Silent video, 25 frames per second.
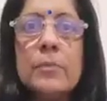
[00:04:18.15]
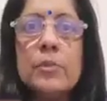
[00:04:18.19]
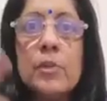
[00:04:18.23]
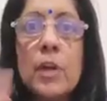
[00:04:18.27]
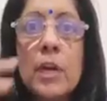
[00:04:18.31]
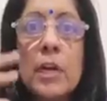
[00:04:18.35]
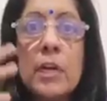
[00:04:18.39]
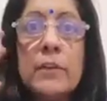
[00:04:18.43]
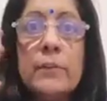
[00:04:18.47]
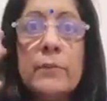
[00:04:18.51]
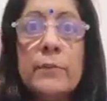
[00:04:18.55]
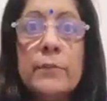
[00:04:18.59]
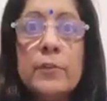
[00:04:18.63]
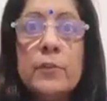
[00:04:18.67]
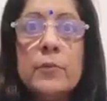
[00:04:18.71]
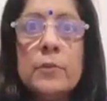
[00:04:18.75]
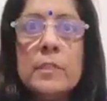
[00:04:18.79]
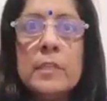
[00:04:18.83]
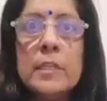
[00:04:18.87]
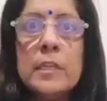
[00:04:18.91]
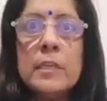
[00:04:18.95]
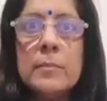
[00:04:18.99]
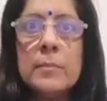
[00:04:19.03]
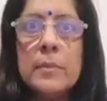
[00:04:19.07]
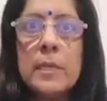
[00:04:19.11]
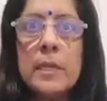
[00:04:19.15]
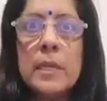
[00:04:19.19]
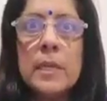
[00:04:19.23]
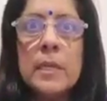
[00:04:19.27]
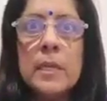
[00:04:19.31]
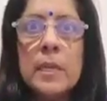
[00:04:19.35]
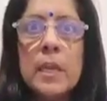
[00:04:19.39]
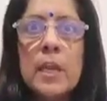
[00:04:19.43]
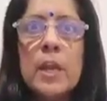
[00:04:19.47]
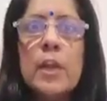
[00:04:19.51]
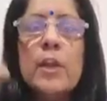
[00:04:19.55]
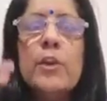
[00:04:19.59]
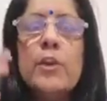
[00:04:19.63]
You're confusing me.
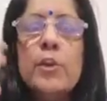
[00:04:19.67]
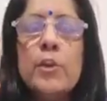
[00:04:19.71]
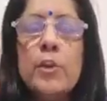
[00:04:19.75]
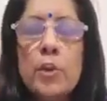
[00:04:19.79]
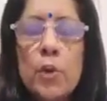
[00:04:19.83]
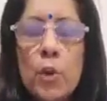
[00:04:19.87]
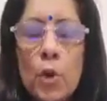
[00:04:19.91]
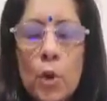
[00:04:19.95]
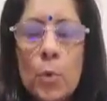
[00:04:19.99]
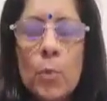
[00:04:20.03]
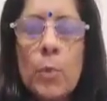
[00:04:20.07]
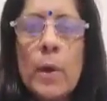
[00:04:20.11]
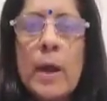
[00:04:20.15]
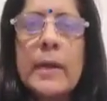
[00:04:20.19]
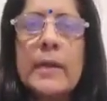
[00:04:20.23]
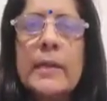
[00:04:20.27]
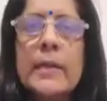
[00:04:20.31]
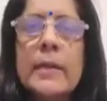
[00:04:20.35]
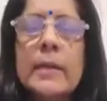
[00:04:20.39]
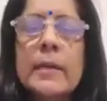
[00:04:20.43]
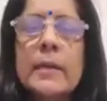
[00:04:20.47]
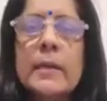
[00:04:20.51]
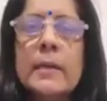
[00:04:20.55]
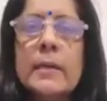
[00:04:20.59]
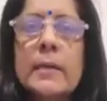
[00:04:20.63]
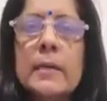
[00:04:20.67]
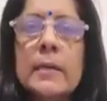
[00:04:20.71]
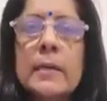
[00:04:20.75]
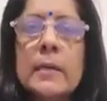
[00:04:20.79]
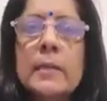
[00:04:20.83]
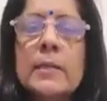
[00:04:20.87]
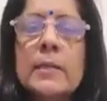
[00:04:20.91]
No wonder